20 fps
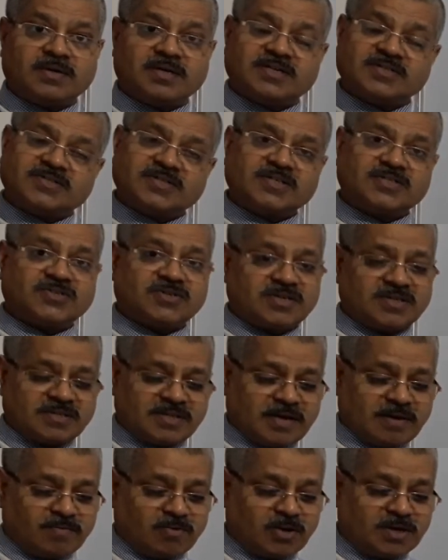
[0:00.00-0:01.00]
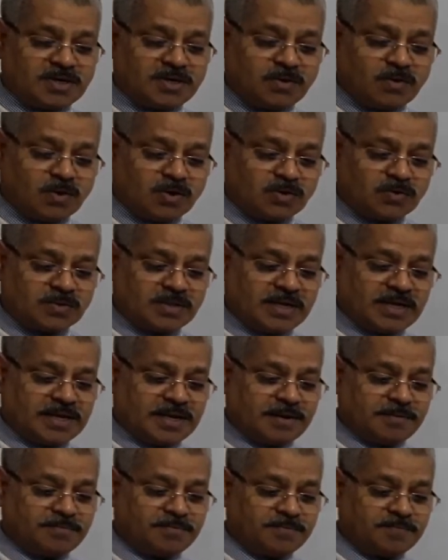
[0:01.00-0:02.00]
Nurses trees, they have already gone to the
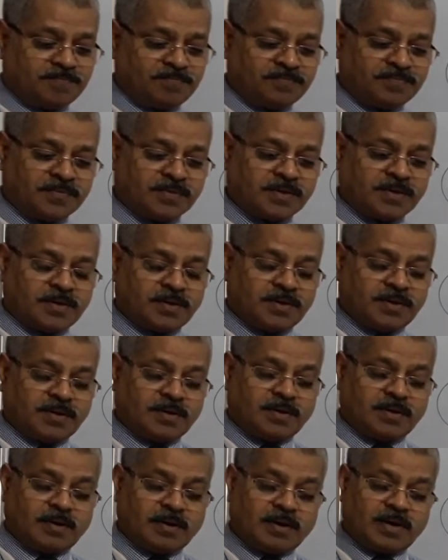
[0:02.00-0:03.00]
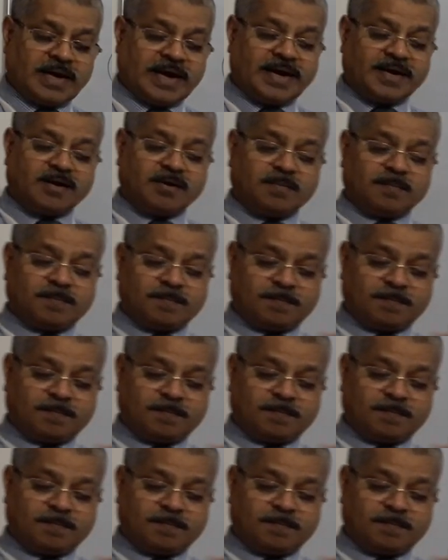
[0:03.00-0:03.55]
grave. And